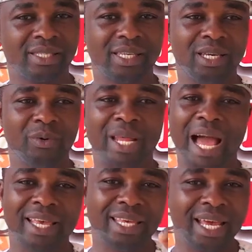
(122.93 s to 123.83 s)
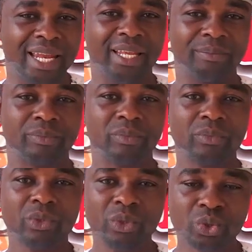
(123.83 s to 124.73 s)
skill. They are
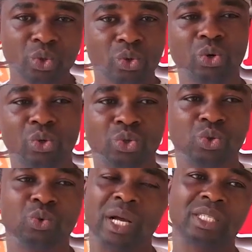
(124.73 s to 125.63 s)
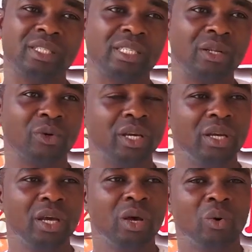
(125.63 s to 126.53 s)
yearning to go to school, and she said,
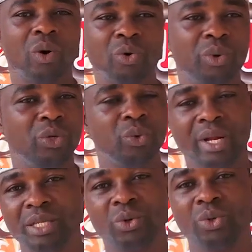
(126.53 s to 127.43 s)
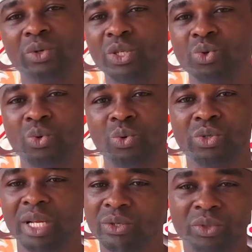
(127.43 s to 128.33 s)
okay, what do we do? Let's go to the
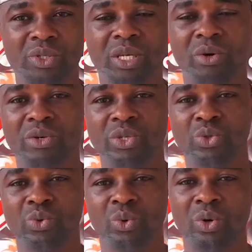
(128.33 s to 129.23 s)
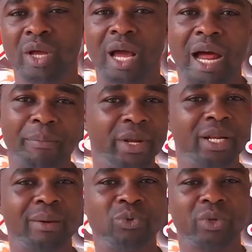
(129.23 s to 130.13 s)
schools, let's go to secondary school and
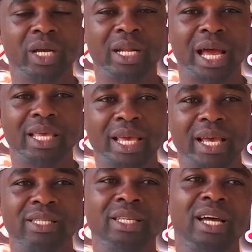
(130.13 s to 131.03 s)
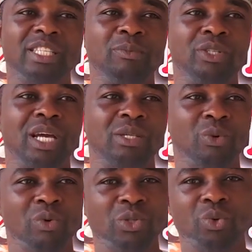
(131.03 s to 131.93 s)
bring them together. Yes, in as much as
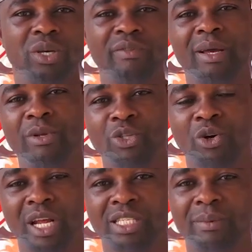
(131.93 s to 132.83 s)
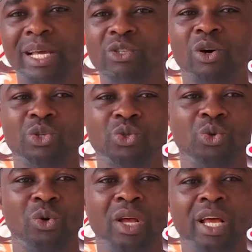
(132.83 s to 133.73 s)
we want to give them this scholarship, let's
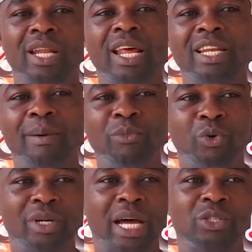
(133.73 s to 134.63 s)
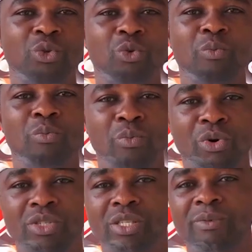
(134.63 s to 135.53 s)
also let them know that you
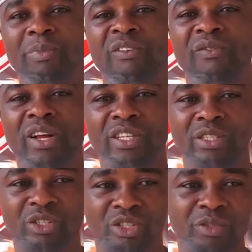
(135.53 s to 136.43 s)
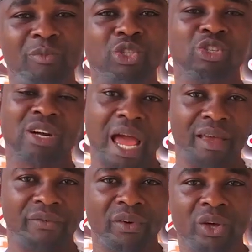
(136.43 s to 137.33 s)
must be very, you must
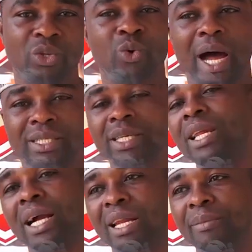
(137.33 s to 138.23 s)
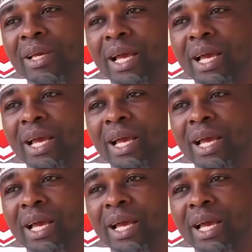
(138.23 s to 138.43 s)
strive to attain academic